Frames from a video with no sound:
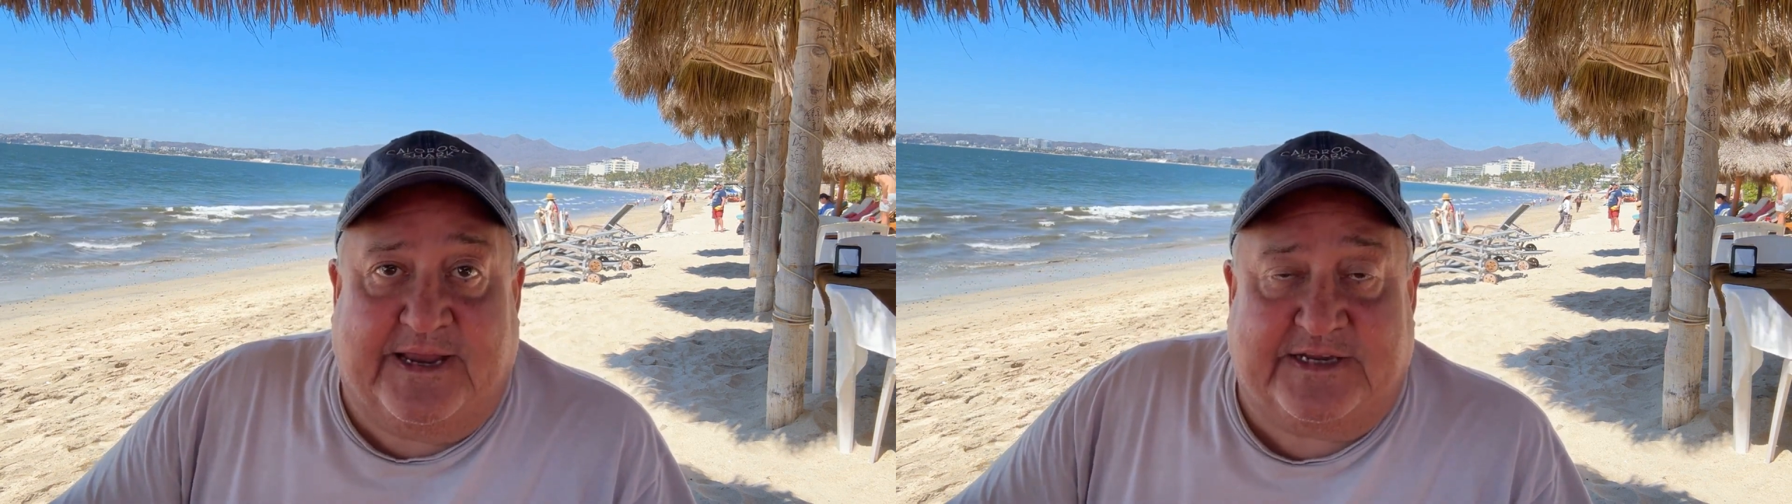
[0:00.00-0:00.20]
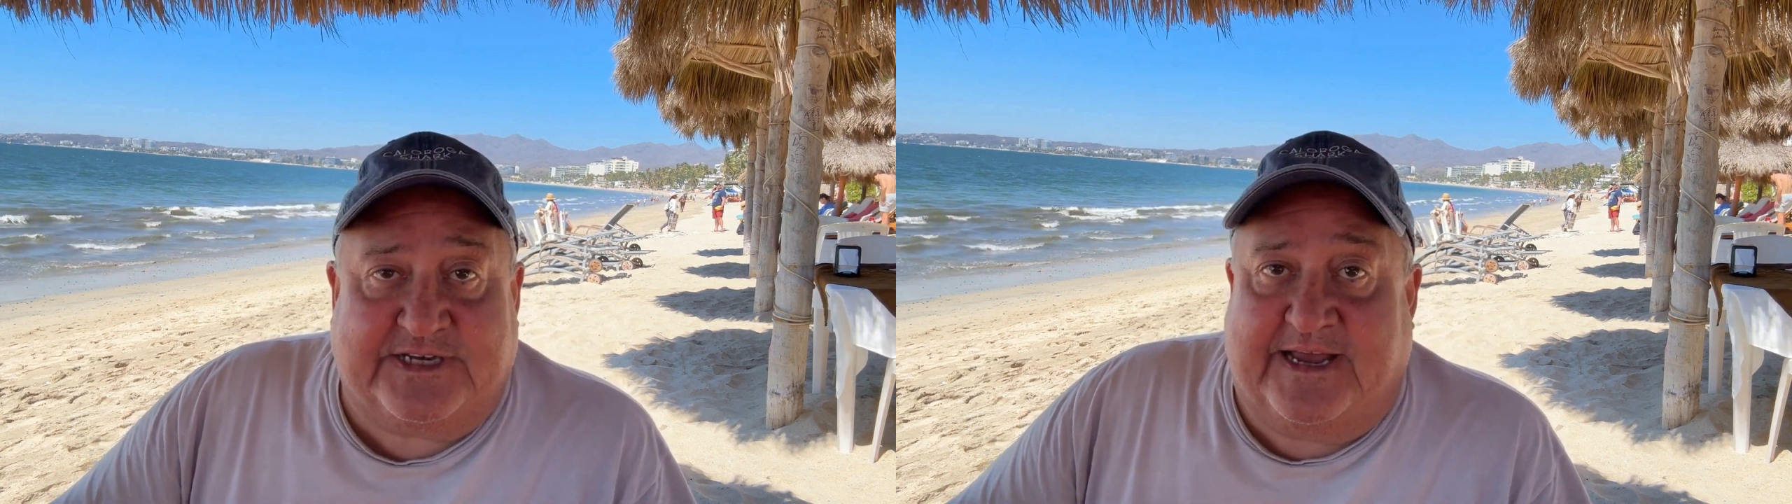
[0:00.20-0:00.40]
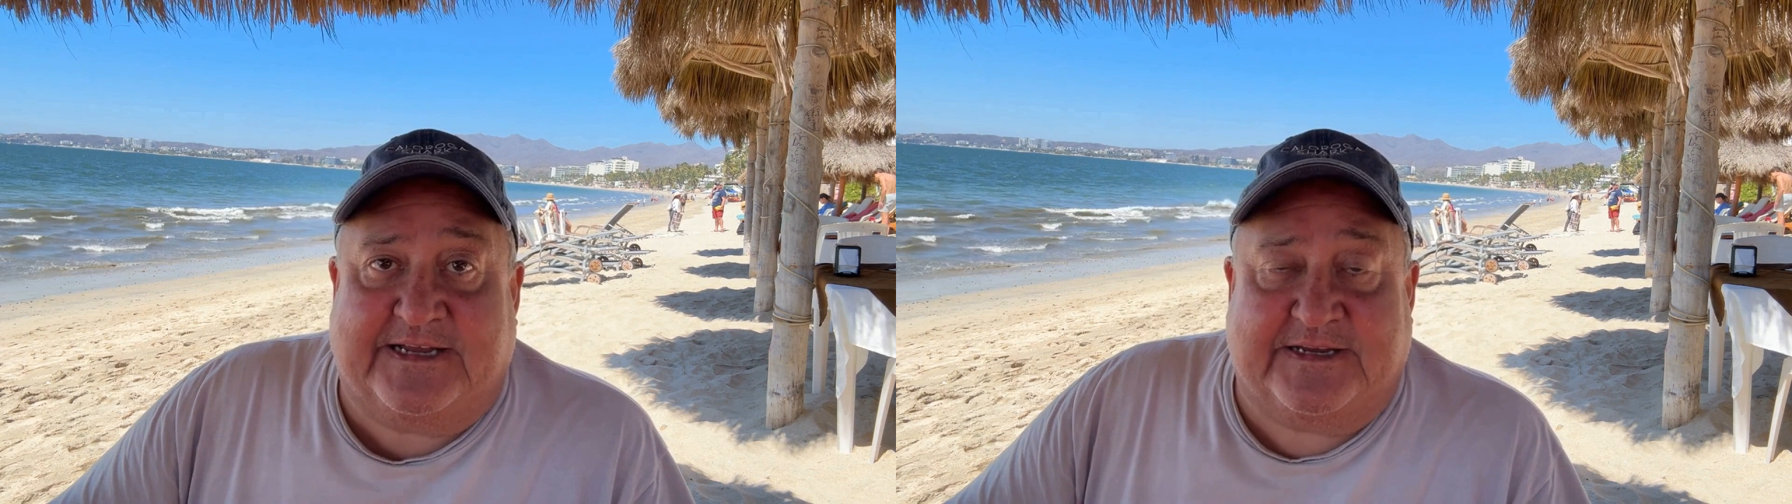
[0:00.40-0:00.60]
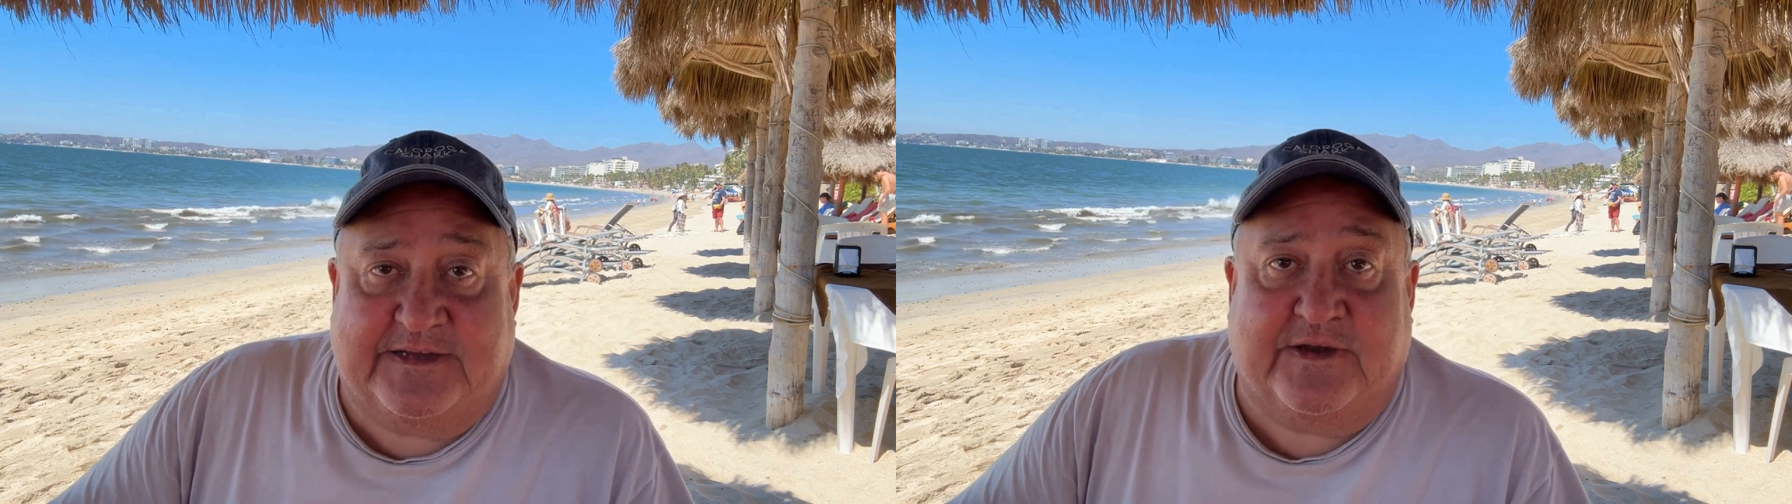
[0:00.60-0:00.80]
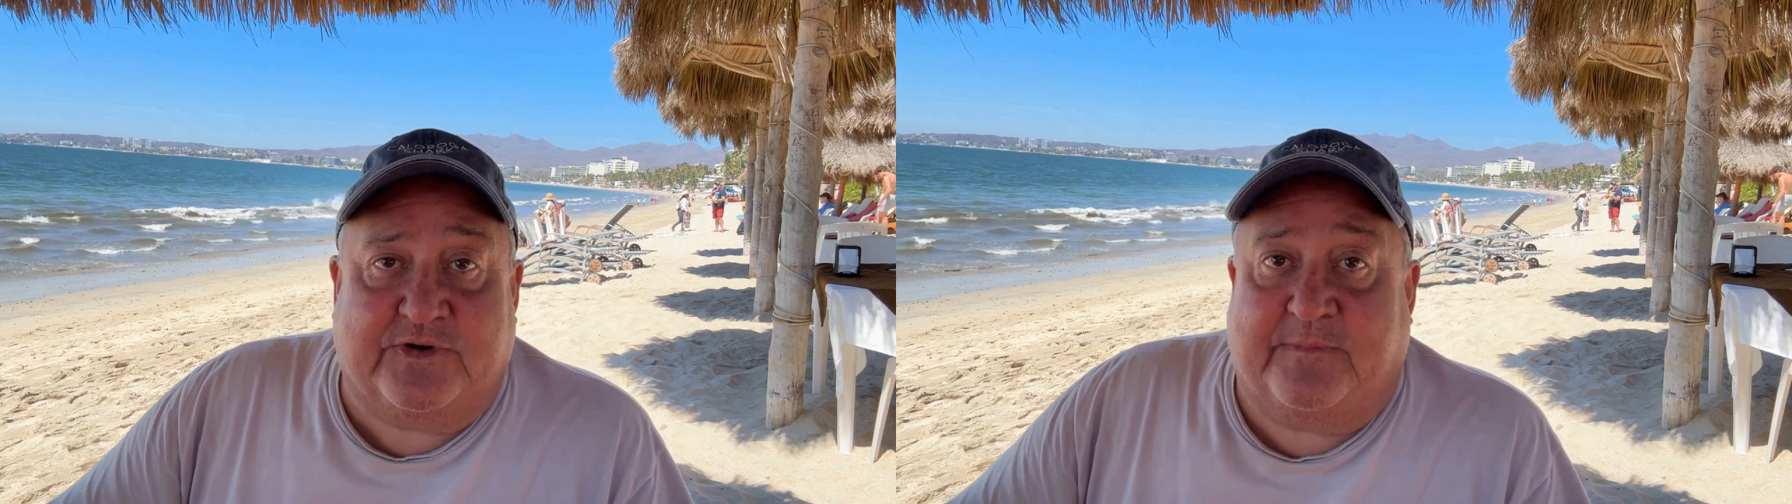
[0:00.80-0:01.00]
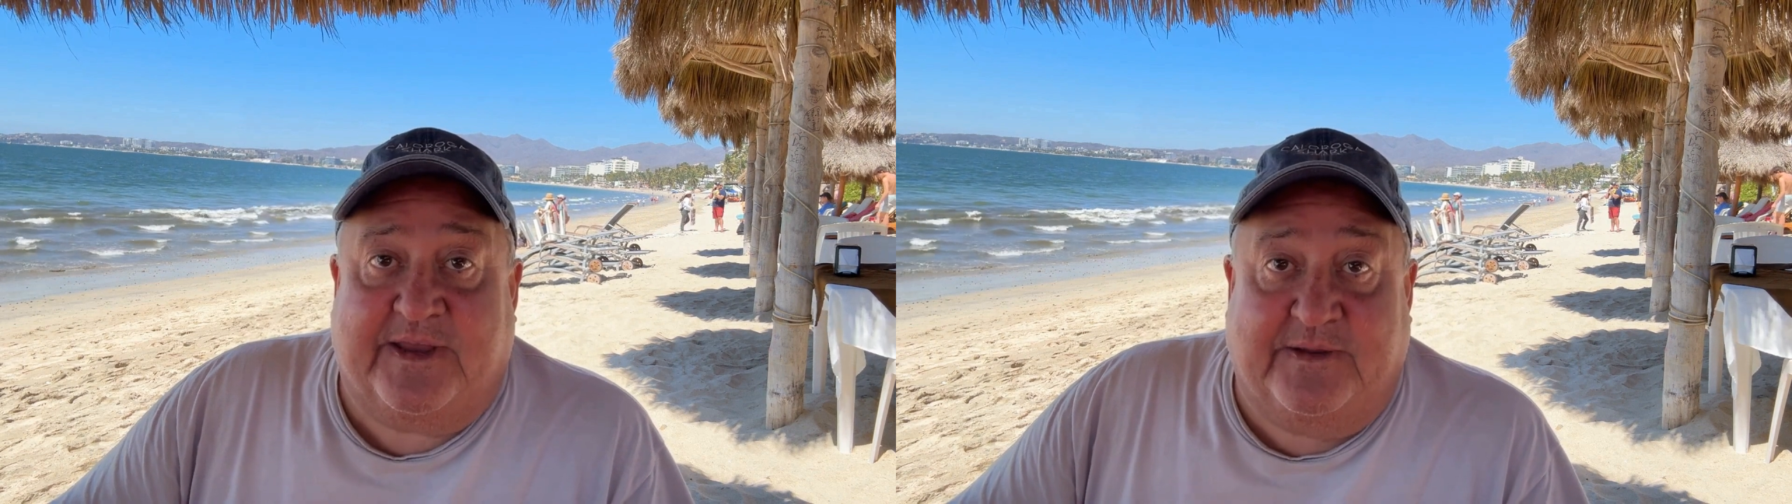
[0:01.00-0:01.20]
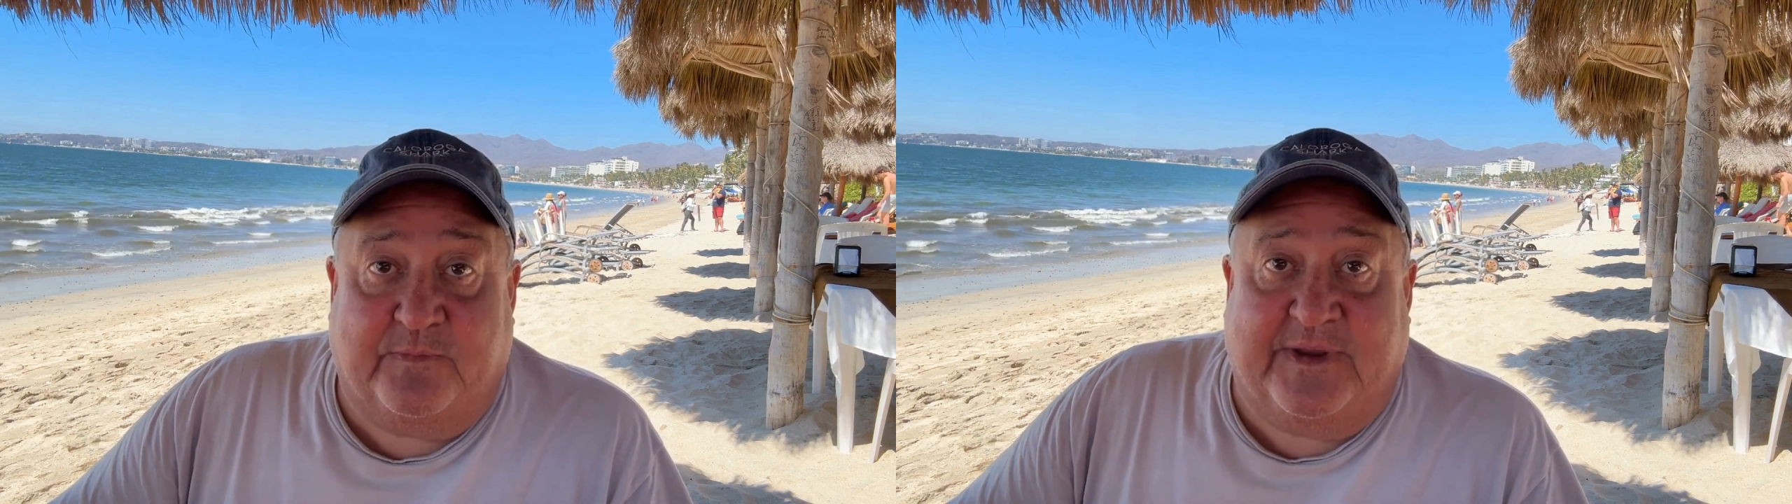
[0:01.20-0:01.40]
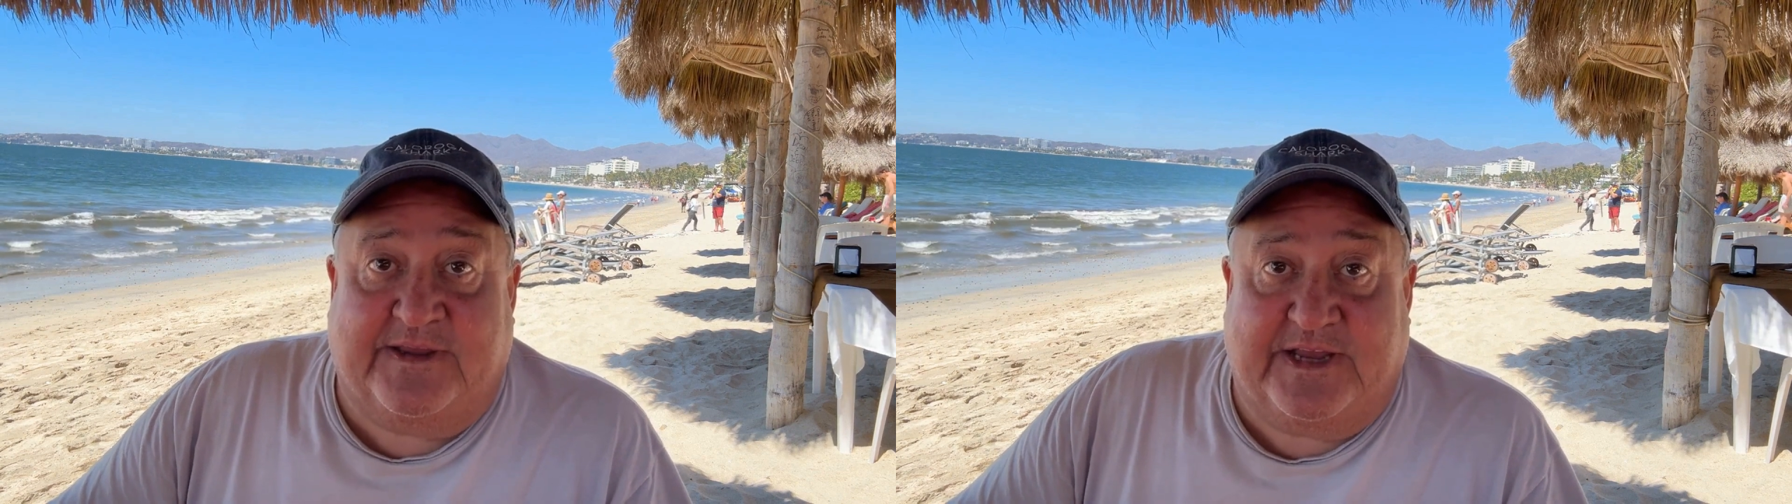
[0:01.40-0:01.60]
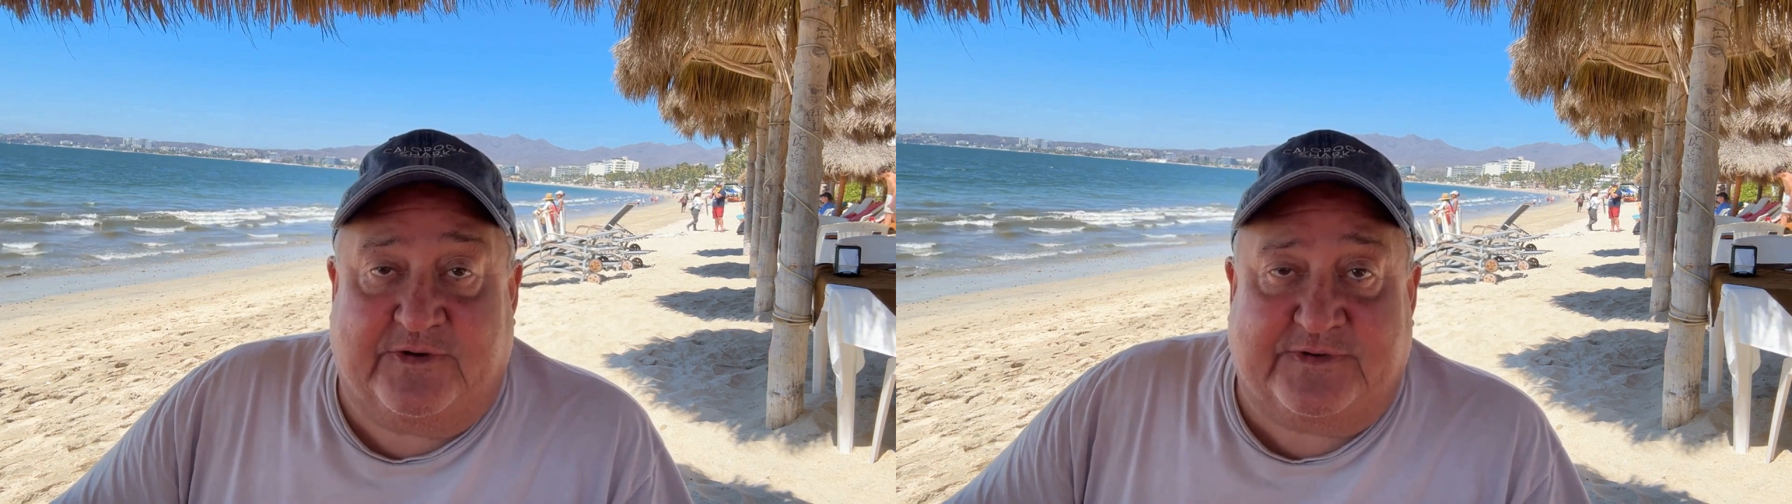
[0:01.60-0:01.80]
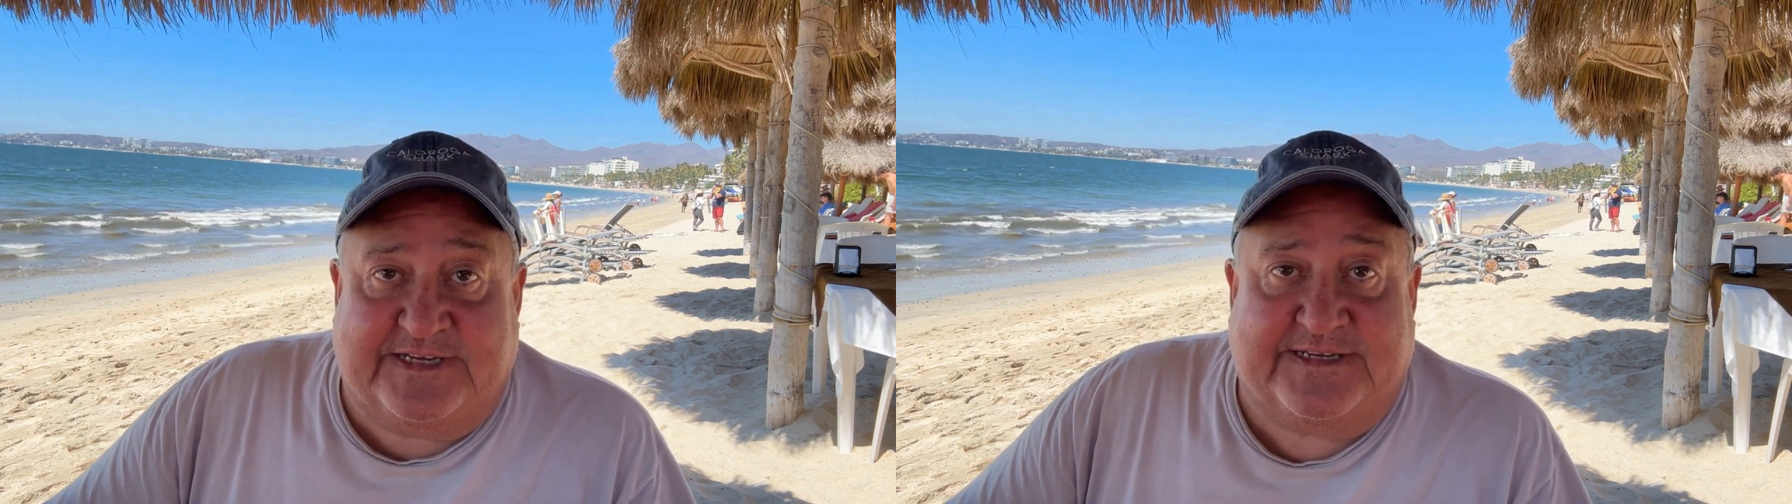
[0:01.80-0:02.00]
She has notably
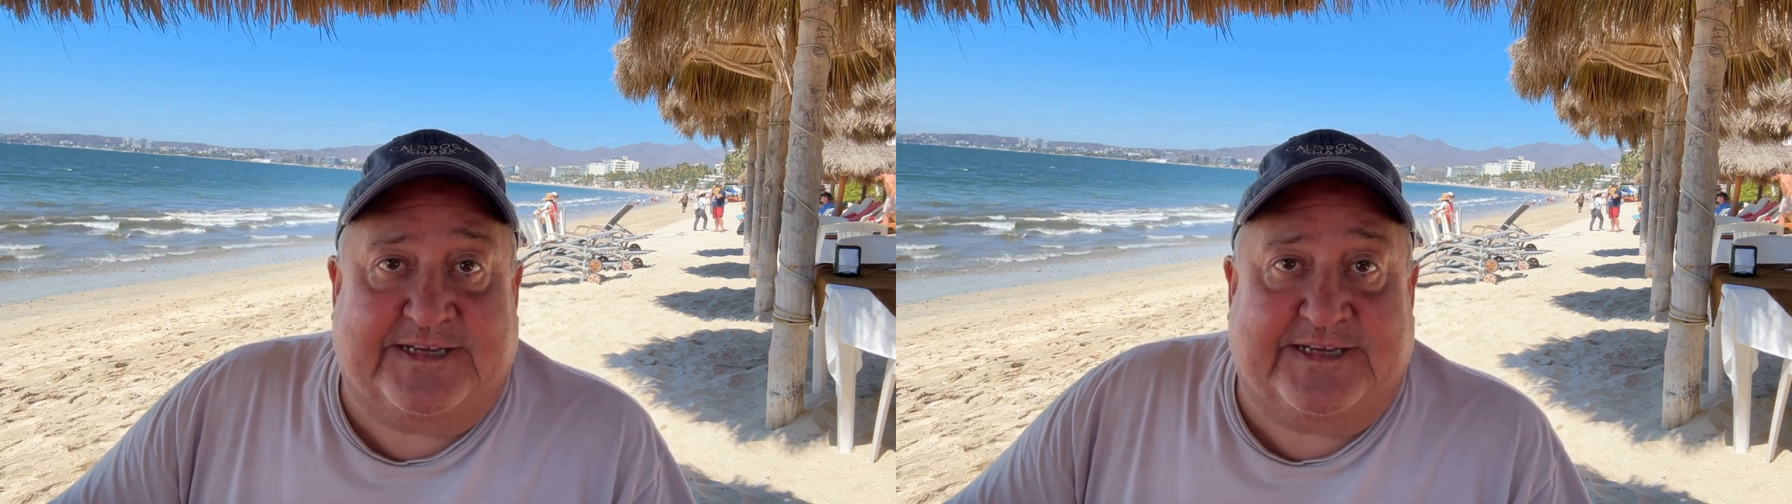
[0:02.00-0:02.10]
withheld the